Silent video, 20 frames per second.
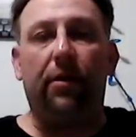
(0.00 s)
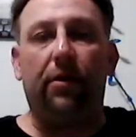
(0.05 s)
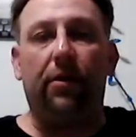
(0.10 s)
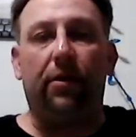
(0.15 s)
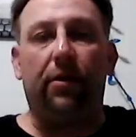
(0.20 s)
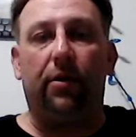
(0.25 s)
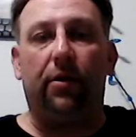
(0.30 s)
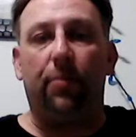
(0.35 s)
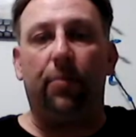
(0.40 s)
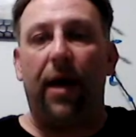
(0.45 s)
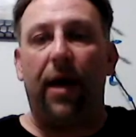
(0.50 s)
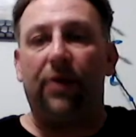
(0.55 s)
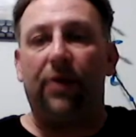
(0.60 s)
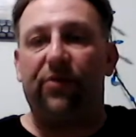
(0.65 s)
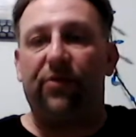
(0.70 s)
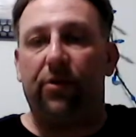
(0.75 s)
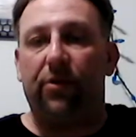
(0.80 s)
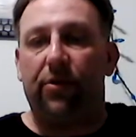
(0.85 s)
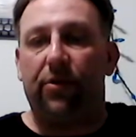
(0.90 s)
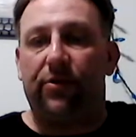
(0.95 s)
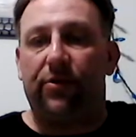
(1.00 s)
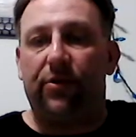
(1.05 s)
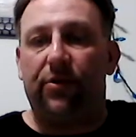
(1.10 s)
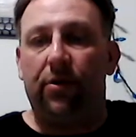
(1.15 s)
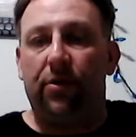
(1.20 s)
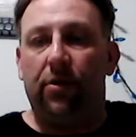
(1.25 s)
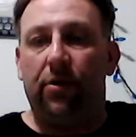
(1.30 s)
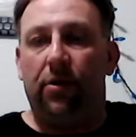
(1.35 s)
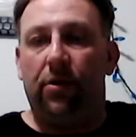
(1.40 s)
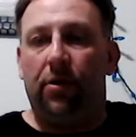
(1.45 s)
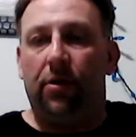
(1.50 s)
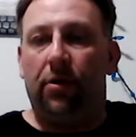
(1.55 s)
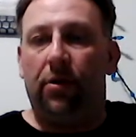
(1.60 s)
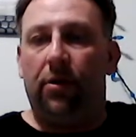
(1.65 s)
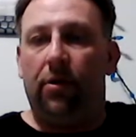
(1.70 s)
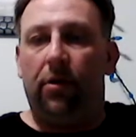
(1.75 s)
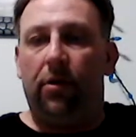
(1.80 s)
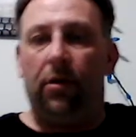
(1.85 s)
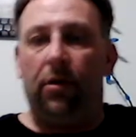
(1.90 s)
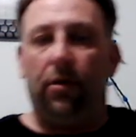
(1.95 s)
capacitors
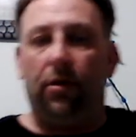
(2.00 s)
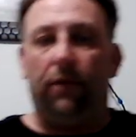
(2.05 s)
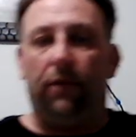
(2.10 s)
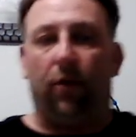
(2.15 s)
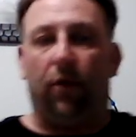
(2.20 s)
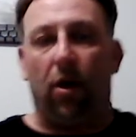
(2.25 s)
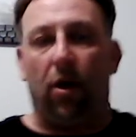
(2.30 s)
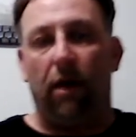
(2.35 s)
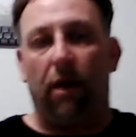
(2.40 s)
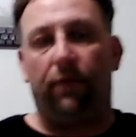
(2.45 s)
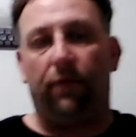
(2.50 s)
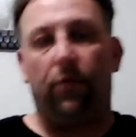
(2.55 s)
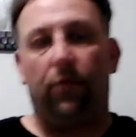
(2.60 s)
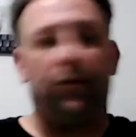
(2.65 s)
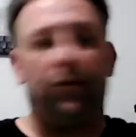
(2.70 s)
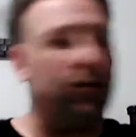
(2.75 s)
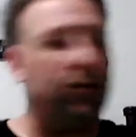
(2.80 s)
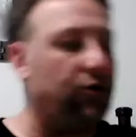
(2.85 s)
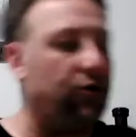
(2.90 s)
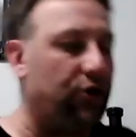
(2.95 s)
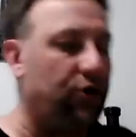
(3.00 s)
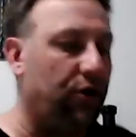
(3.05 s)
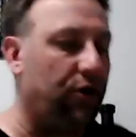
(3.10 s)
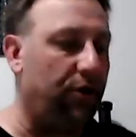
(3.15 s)
for high voltage.